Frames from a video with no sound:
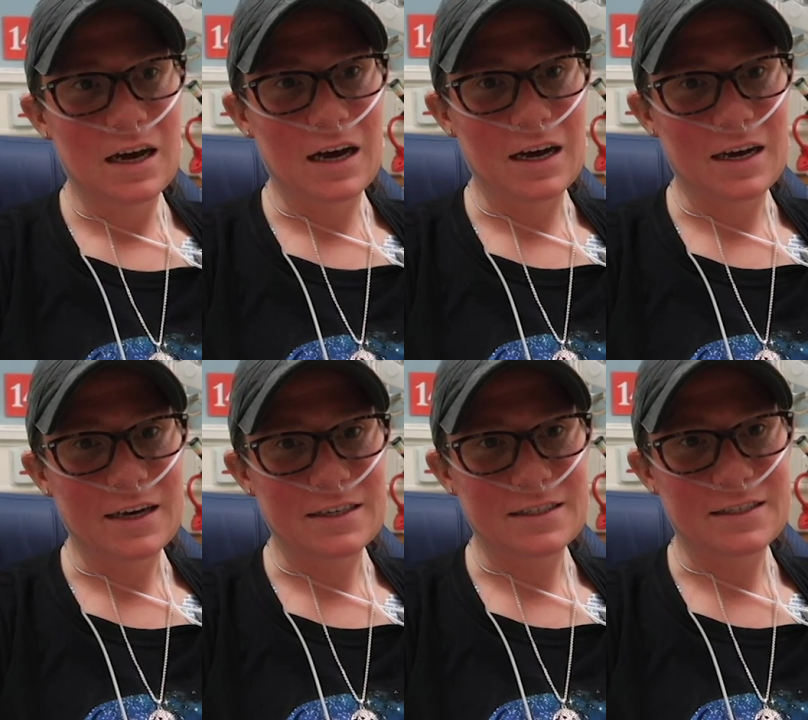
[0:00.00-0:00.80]

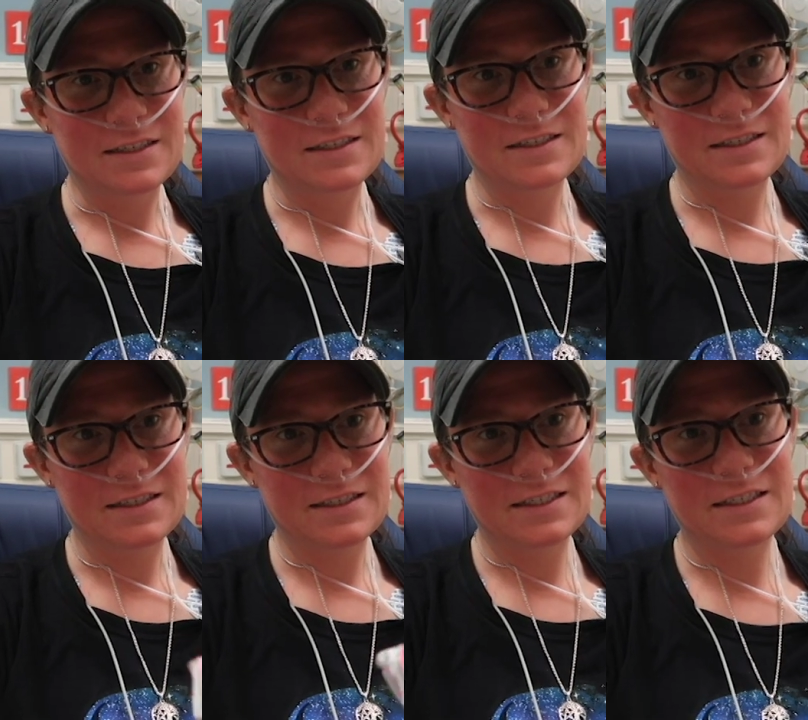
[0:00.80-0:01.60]
Uh,
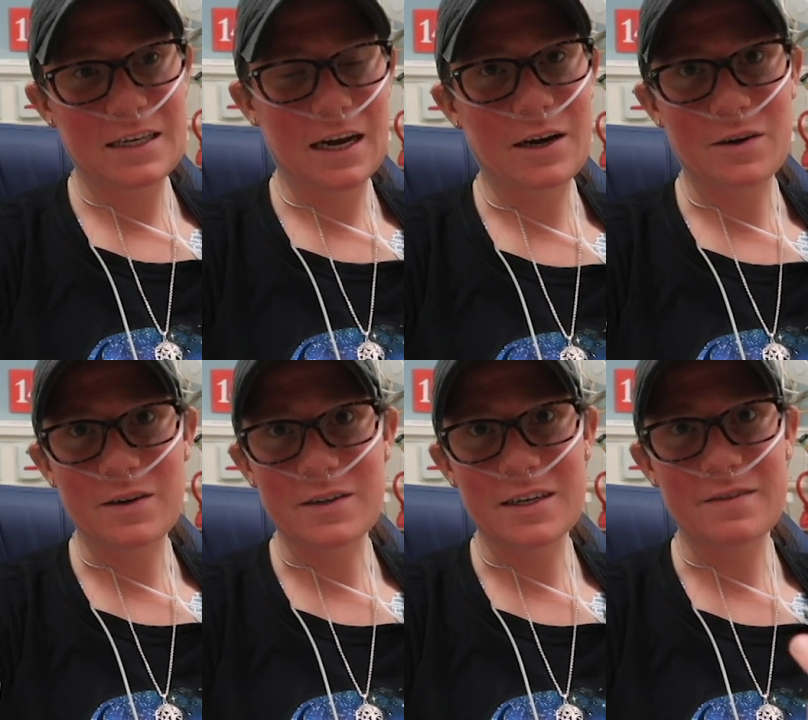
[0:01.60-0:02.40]

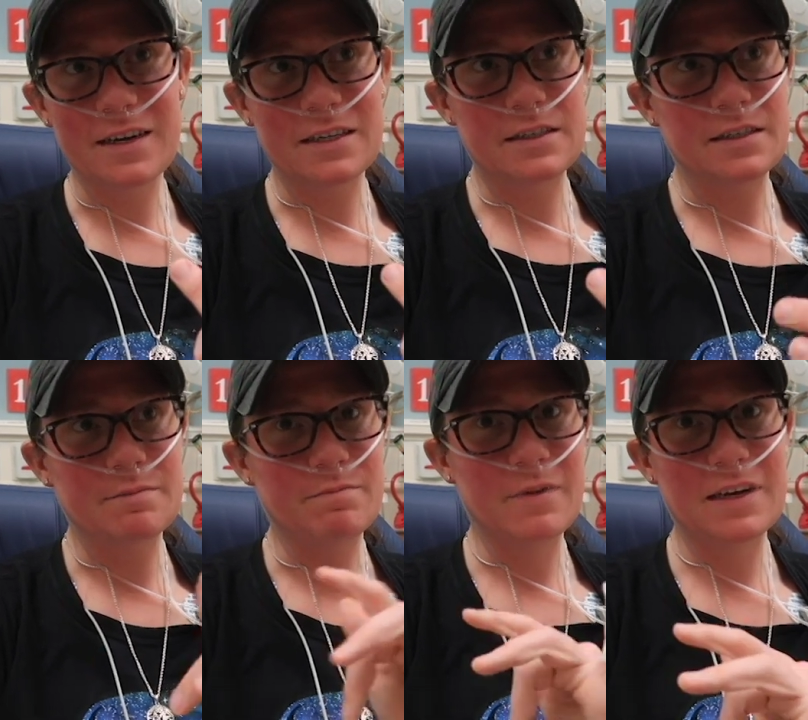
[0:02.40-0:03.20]
now. I've had
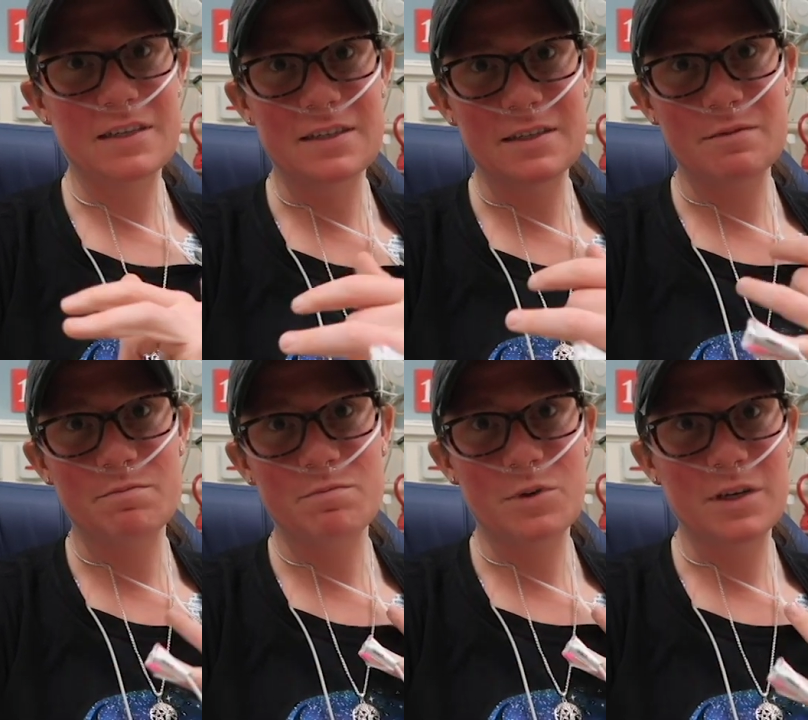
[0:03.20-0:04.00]
some medicine
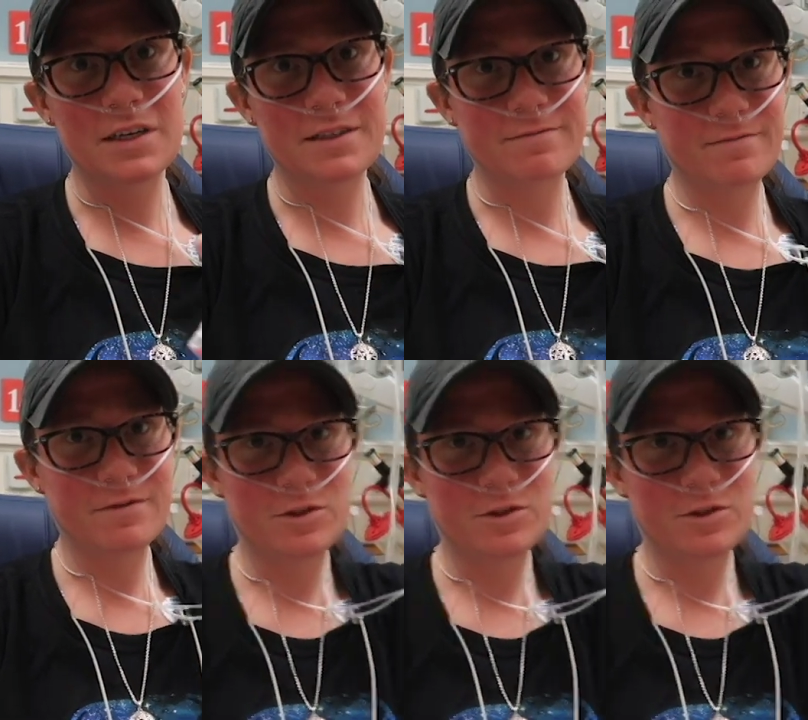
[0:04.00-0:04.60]
put in